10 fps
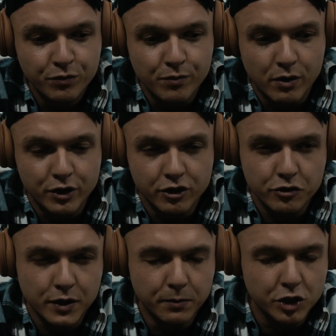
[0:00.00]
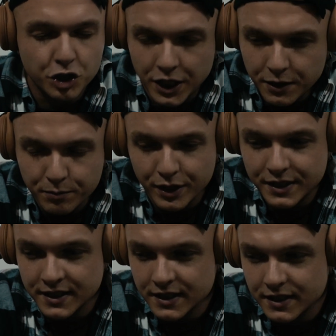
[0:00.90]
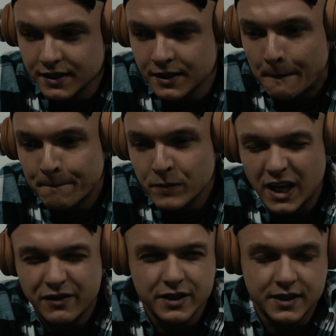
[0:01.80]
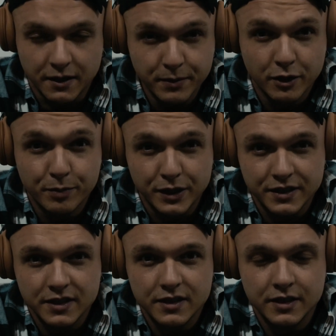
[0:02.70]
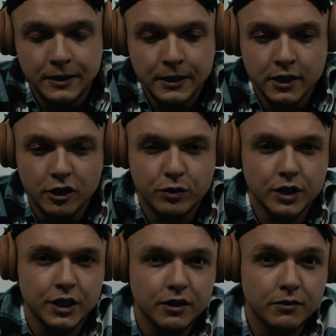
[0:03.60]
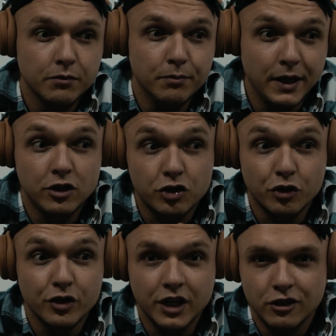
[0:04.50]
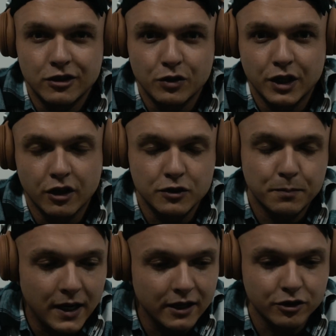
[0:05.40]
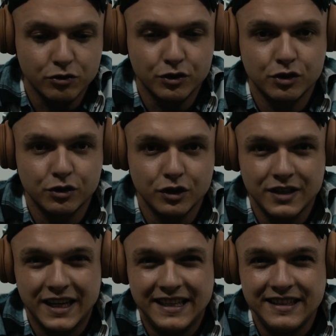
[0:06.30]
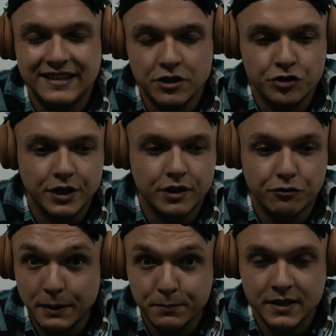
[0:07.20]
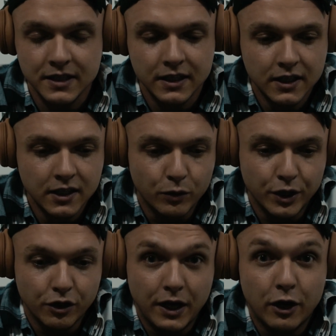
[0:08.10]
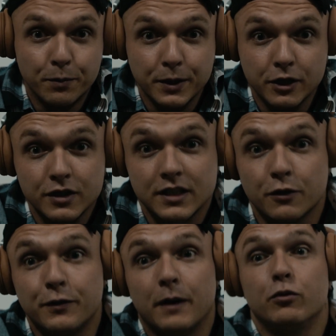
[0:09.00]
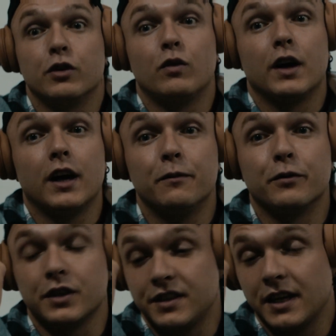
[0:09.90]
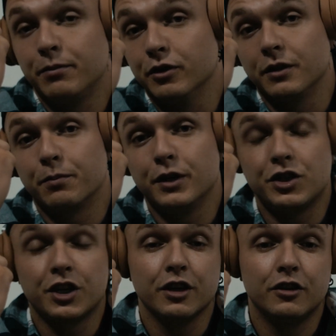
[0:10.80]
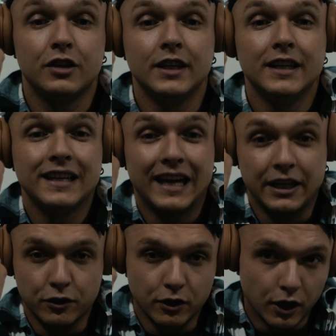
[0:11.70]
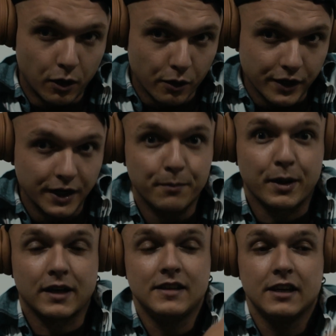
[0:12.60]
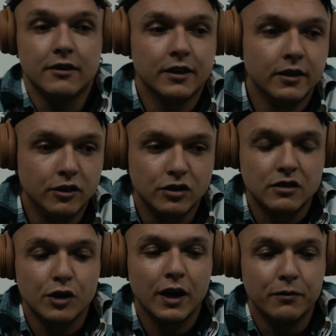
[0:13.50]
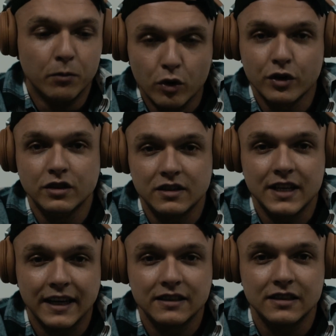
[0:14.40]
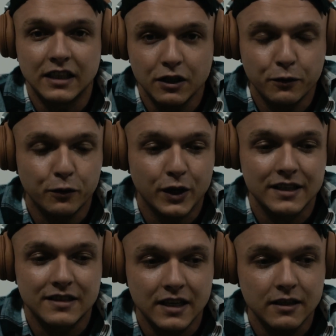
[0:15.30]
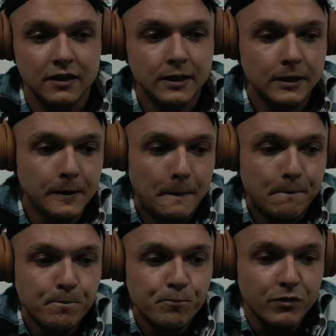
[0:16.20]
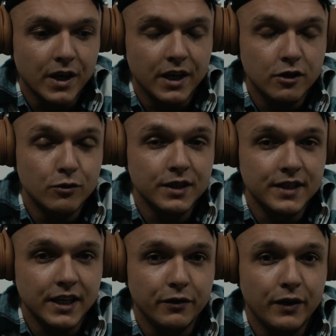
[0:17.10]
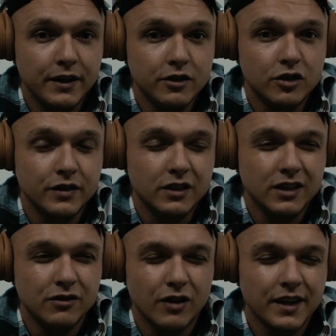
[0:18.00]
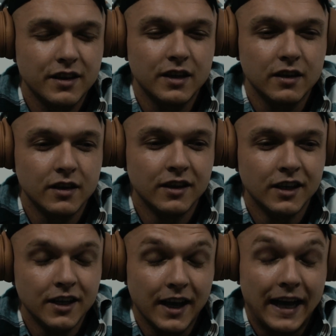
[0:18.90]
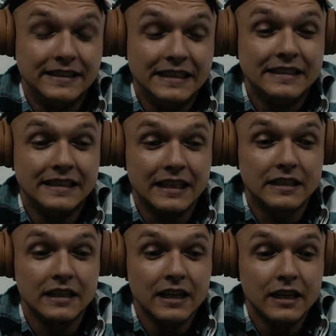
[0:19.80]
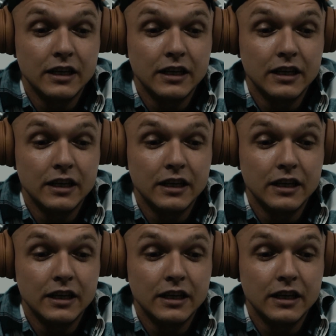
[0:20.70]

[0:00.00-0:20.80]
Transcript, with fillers: But when you're doing machine presses, even dumbbell presses, you want to make sure that you're doing those partials or those eccentric reps where you're helping yourself up with one arm, for example, on the preacher curl, and you're lowering it back down. You still have more in the tank to give for that set, and you want to take advantage of it rather than, as he says,